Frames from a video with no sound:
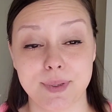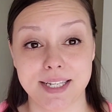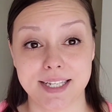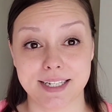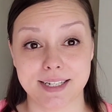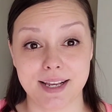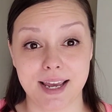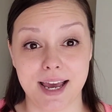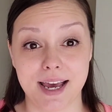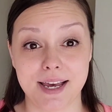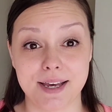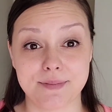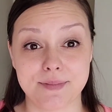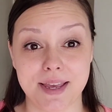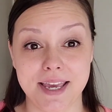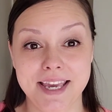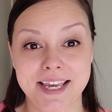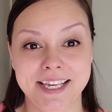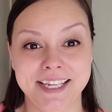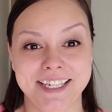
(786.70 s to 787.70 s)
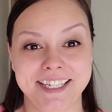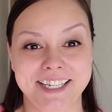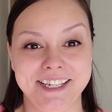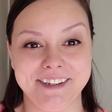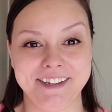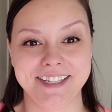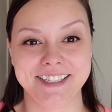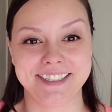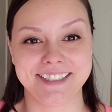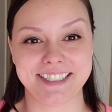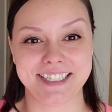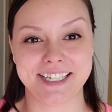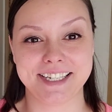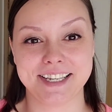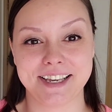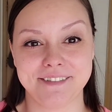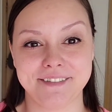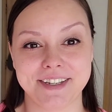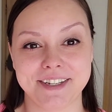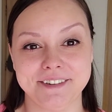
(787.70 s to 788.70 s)
been, you can see
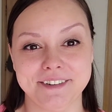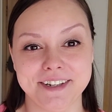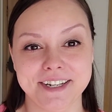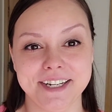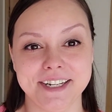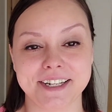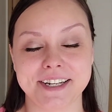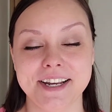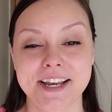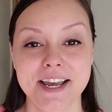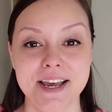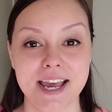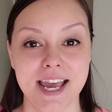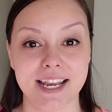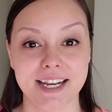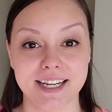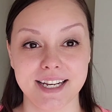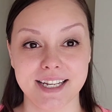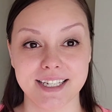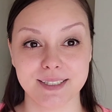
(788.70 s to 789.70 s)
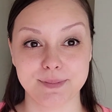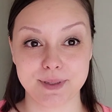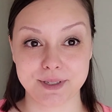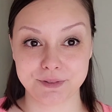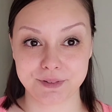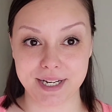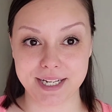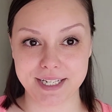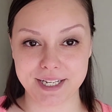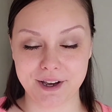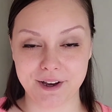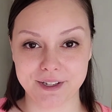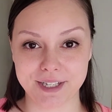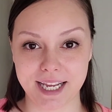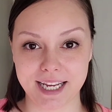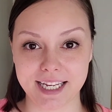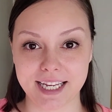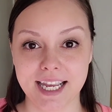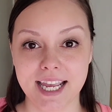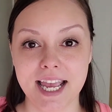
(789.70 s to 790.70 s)
it coming in right here. And it has been rainy all
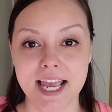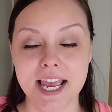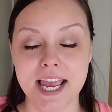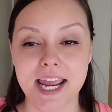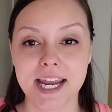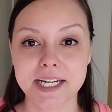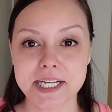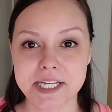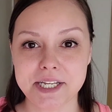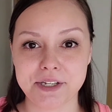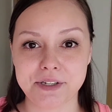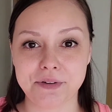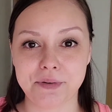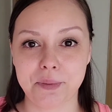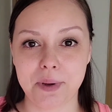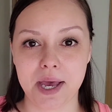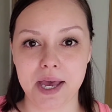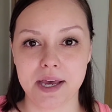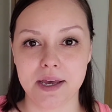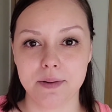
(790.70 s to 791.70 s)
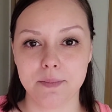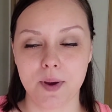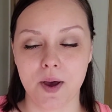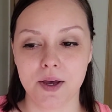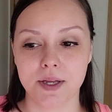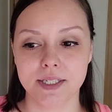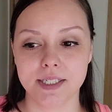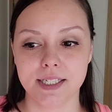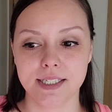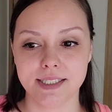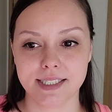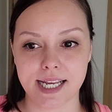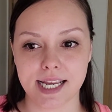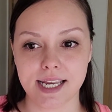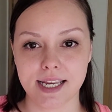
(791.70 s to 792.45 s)
day. Anywho, on